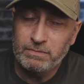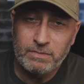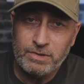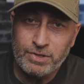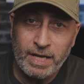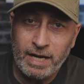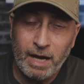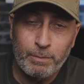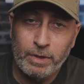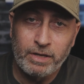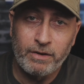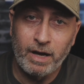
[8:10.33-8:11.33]
set it up
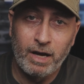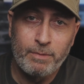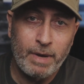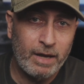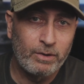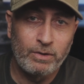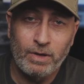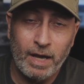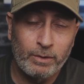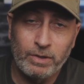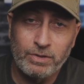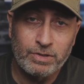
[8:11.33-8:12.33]
when you're at home, how
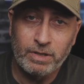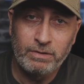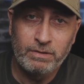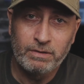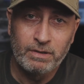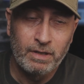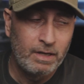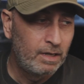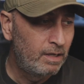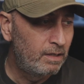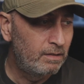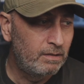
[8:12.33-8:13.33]
you shoot.
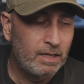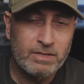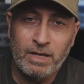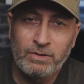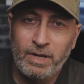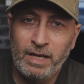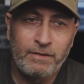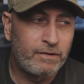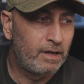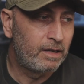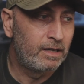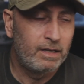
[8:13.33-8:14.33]
There's no need
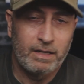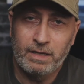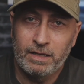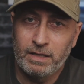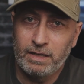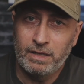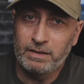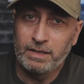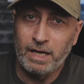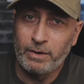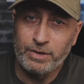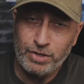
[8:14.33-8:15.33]
for, you
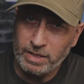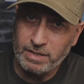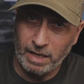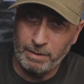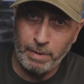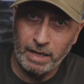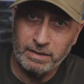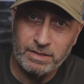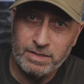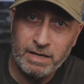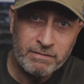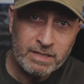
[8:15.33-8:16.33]
know, a shit ton of
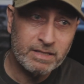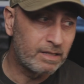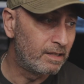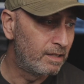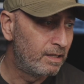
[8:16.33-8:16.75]
buttons. There isn't.